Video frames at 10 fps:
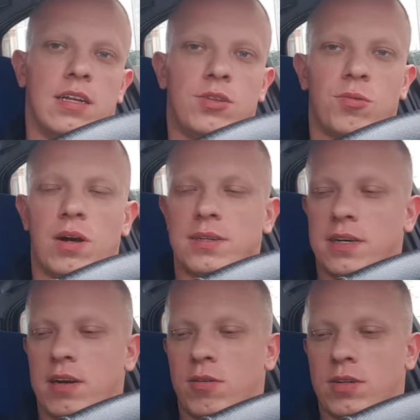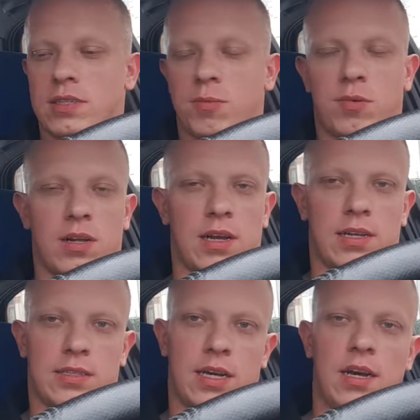Lithuania, or somewhere
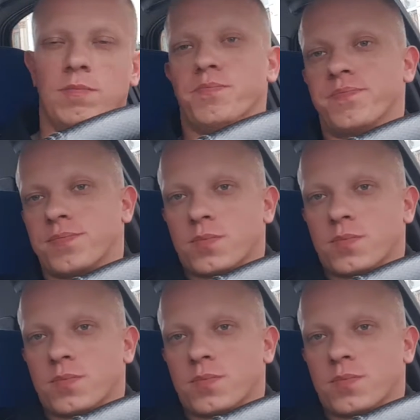else, yeah.